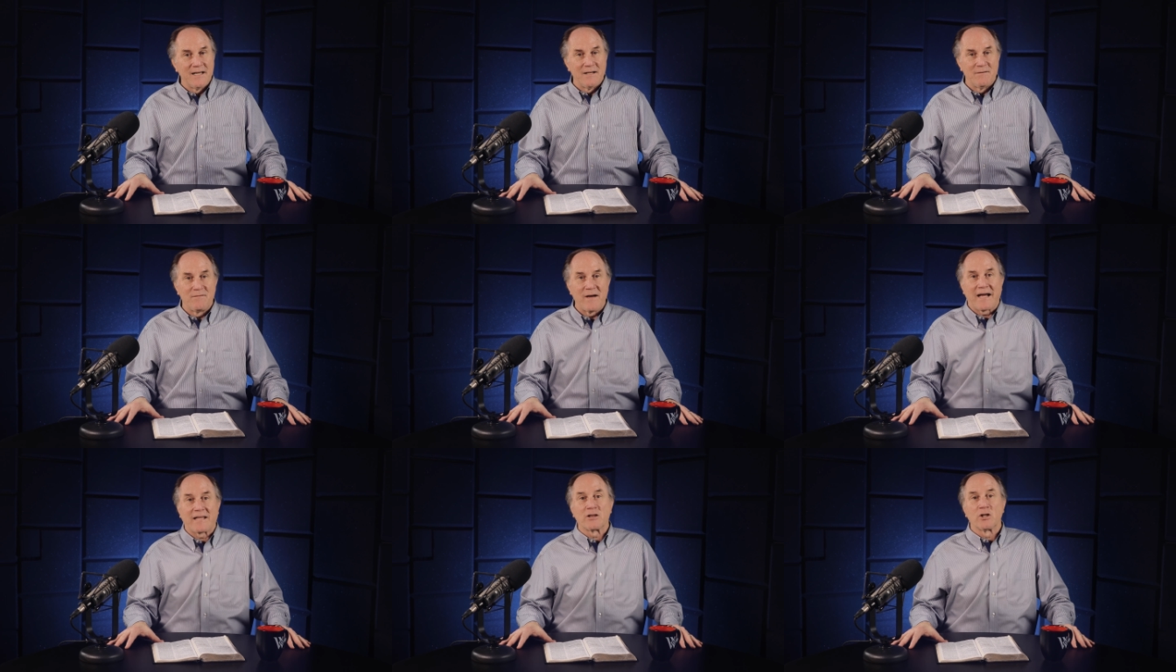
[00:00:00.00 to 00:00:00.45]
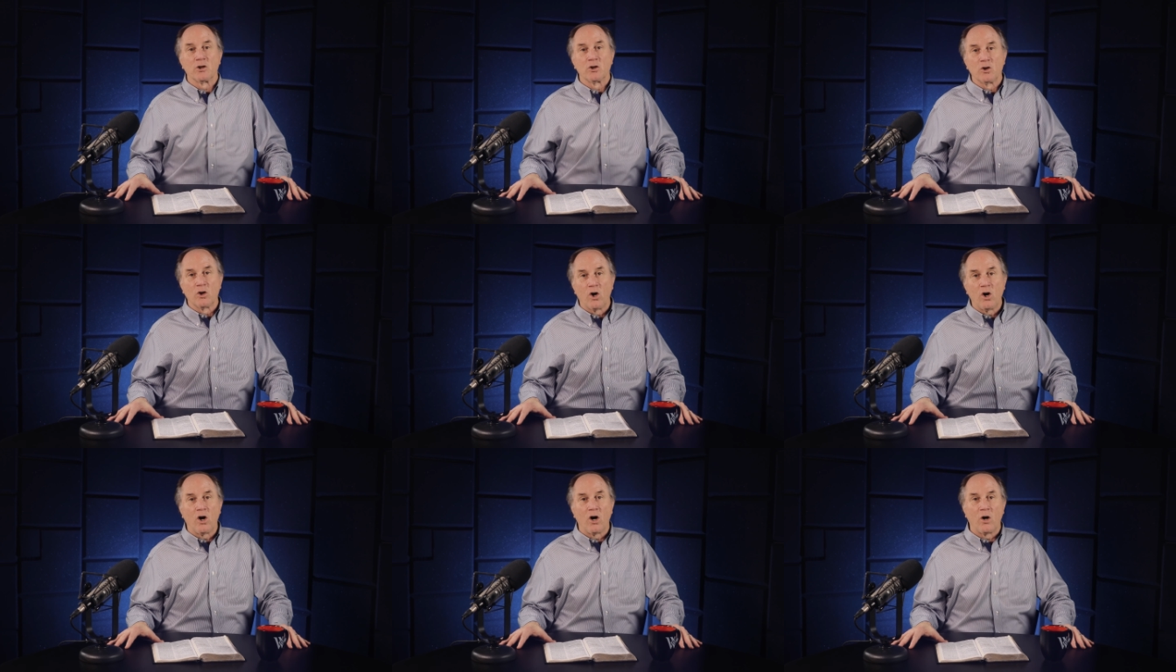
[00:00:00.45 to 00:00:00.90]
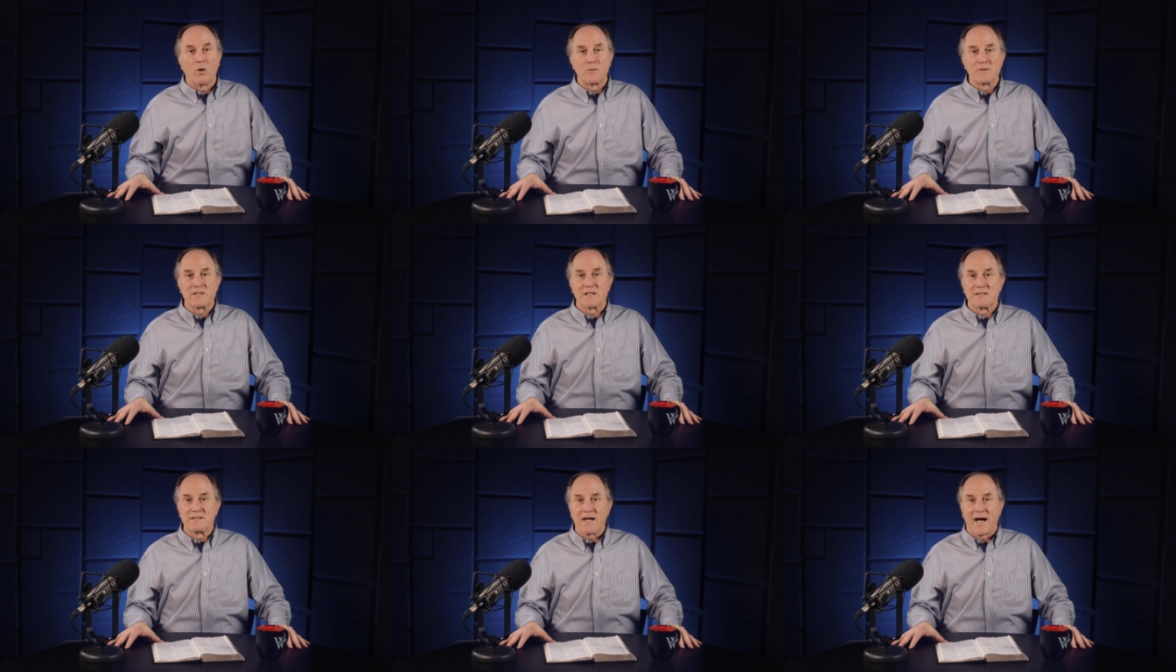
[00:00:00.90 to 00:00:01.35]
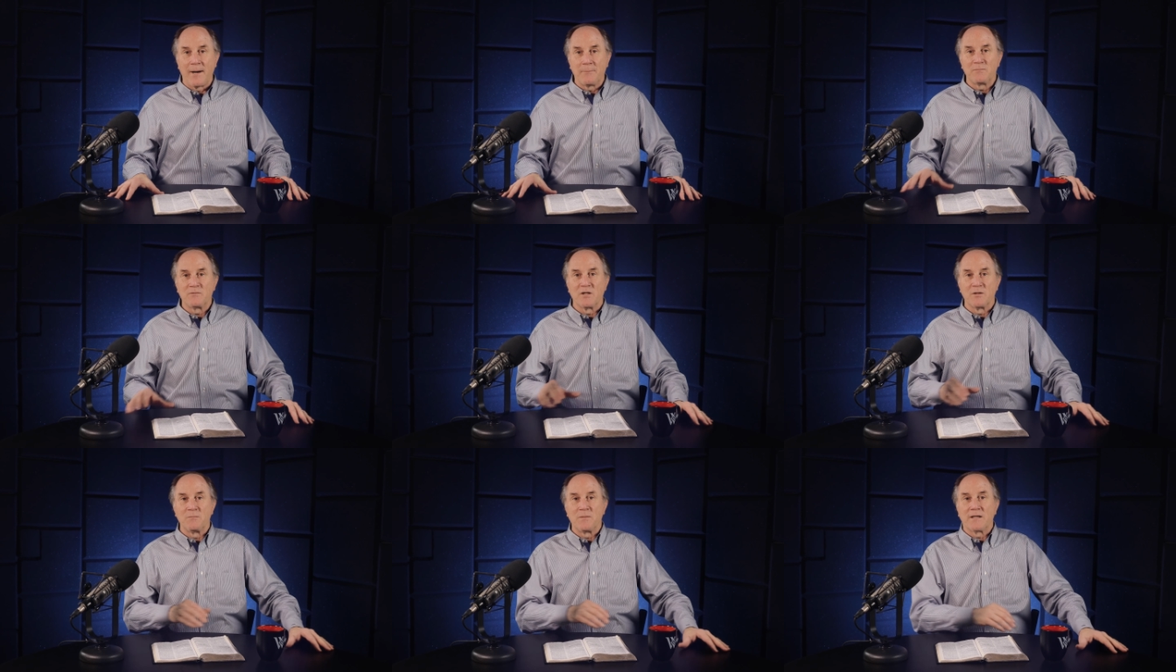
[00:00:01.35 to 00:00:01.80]
In fact, the law was
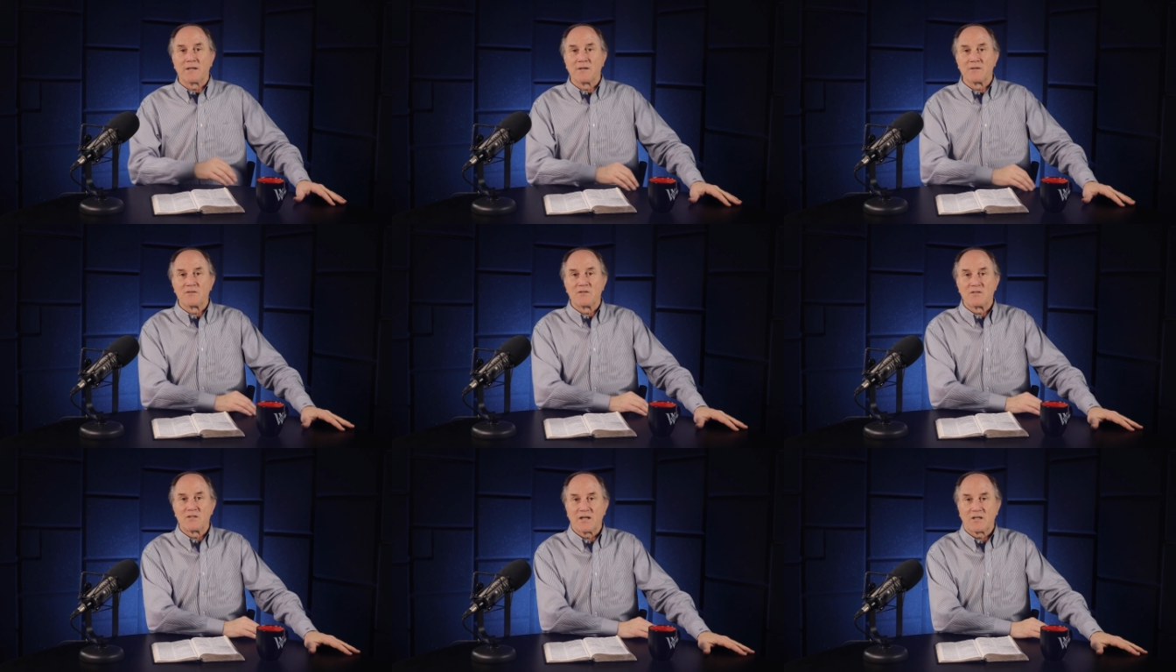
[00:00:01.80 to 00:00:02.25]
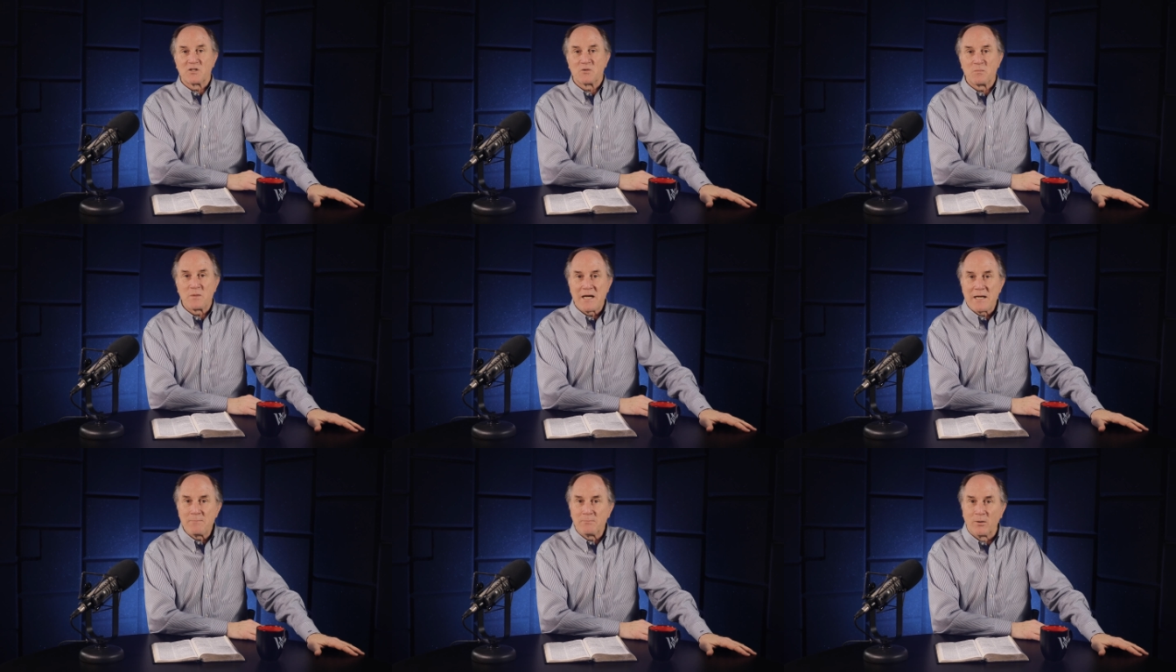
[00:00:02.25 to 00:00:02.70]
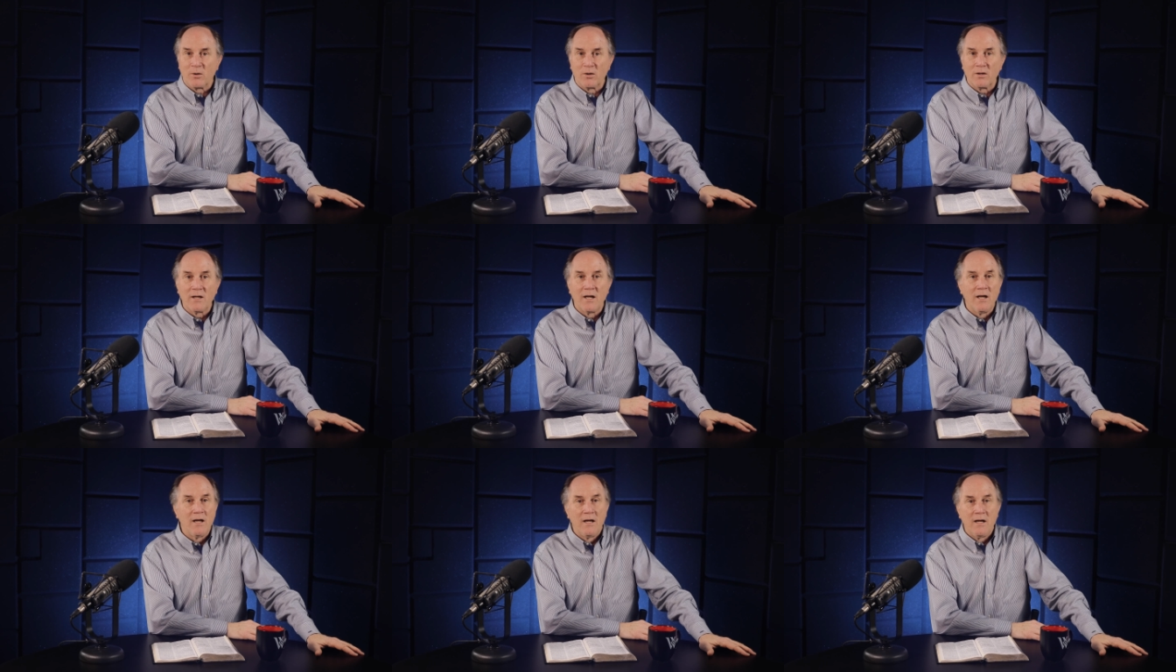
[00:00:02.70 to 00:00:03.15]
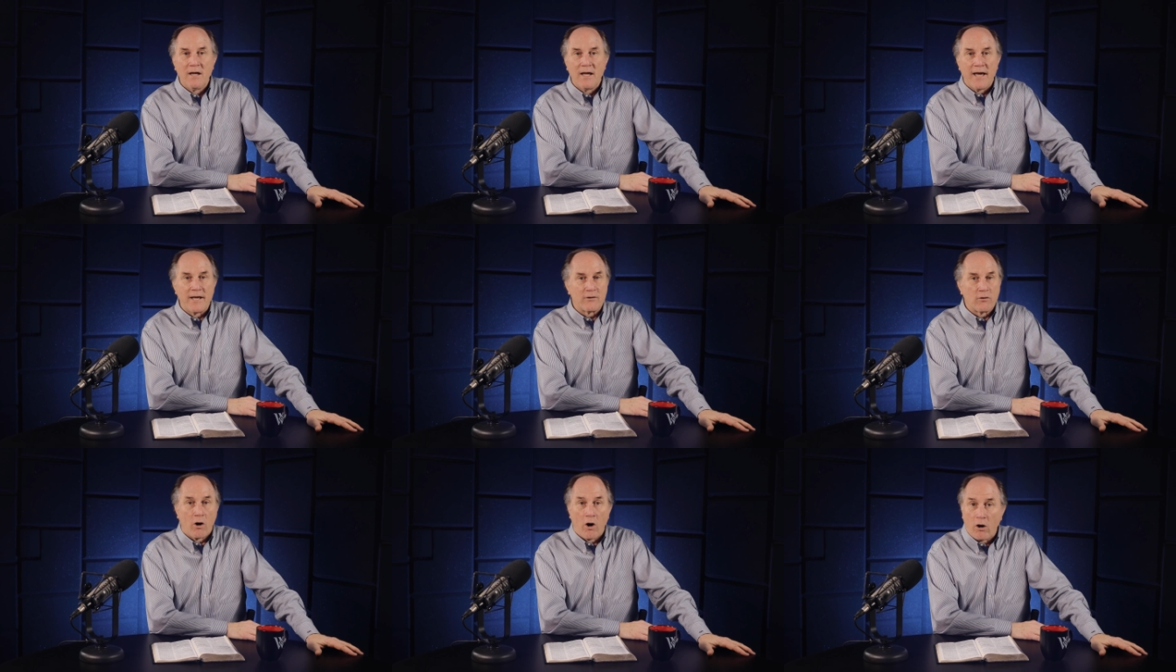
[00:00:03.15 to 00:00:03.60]
adopted because six people
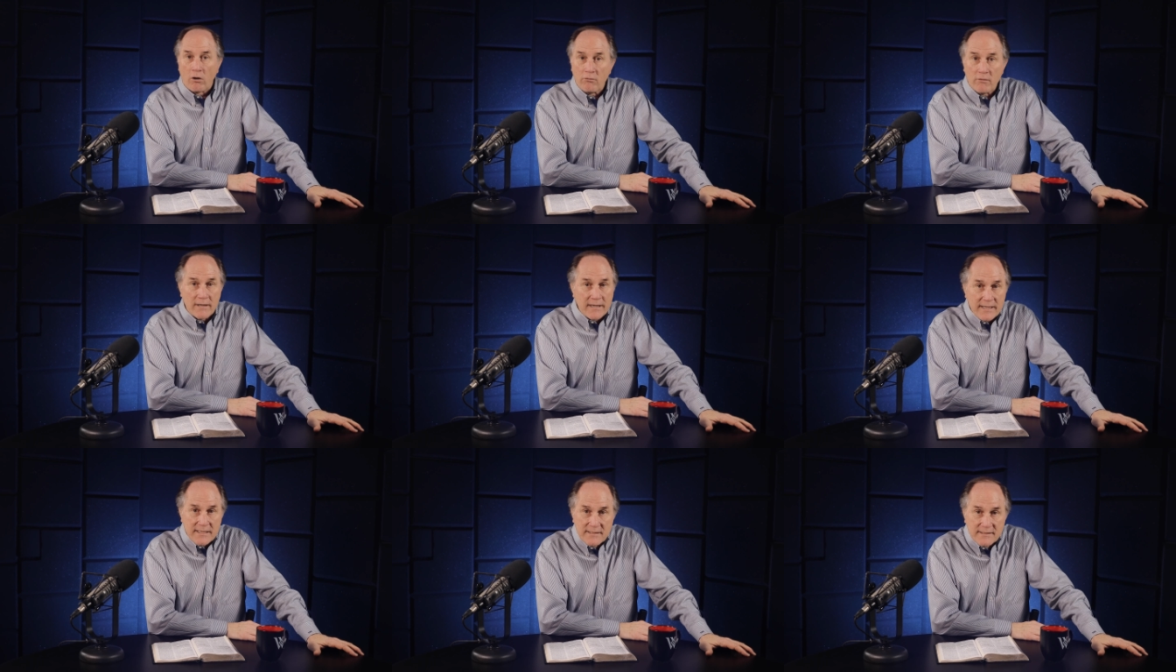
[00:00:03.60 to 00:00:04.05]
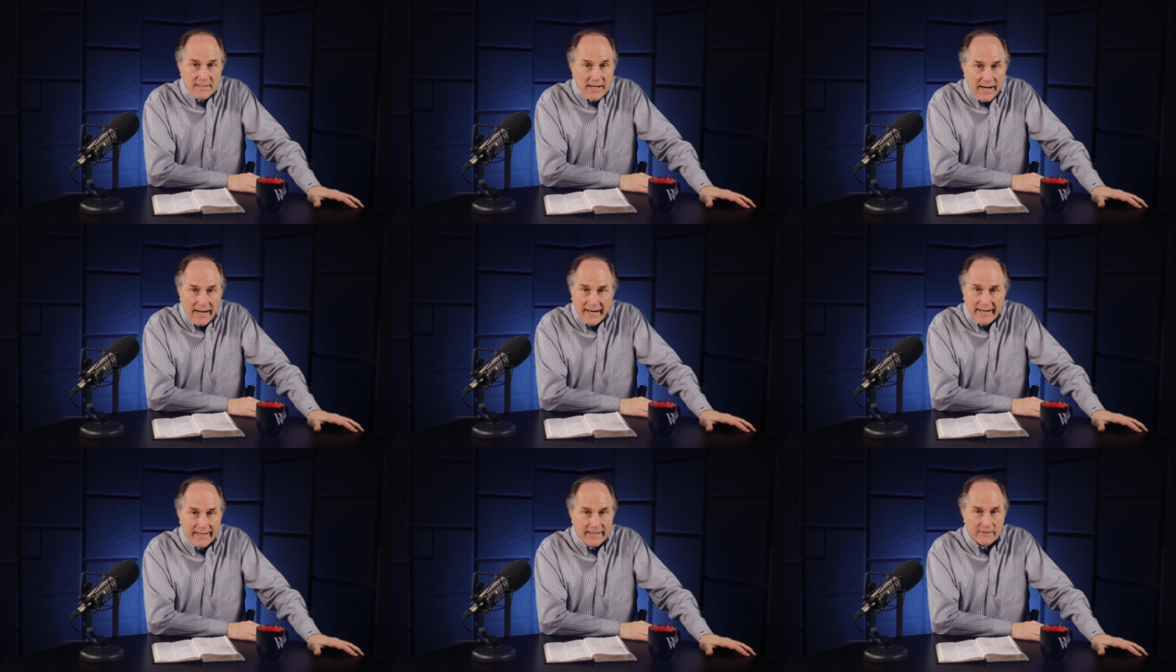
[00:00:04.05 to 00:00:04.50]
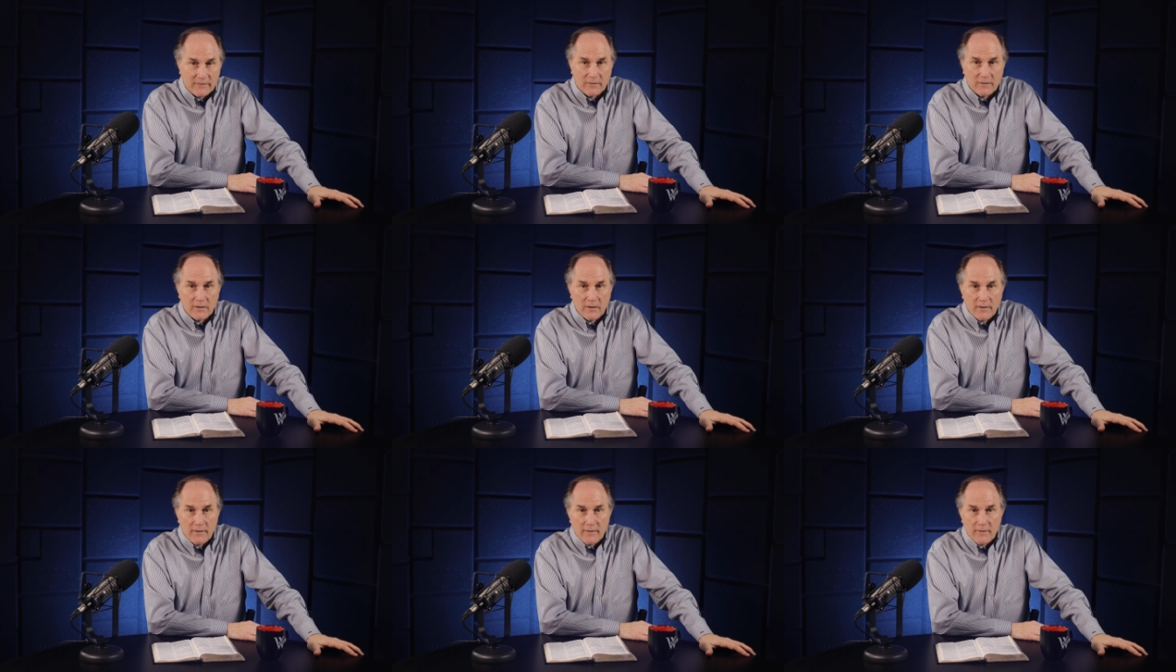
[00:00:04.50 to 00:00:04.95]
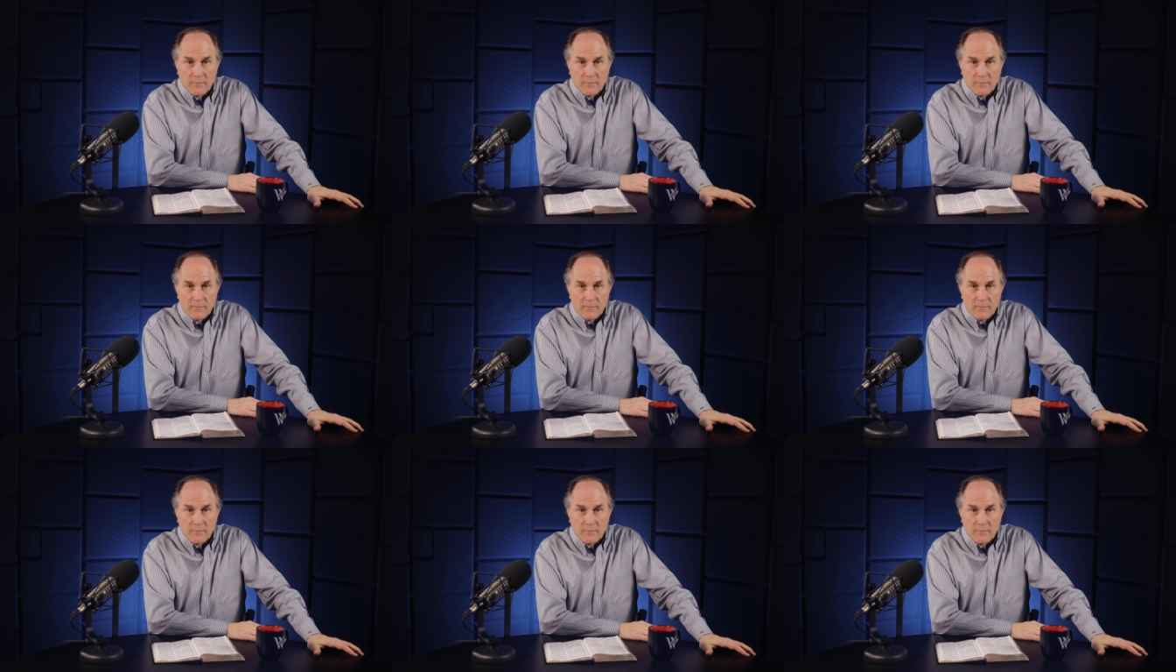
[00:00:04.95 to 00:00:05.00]
had already died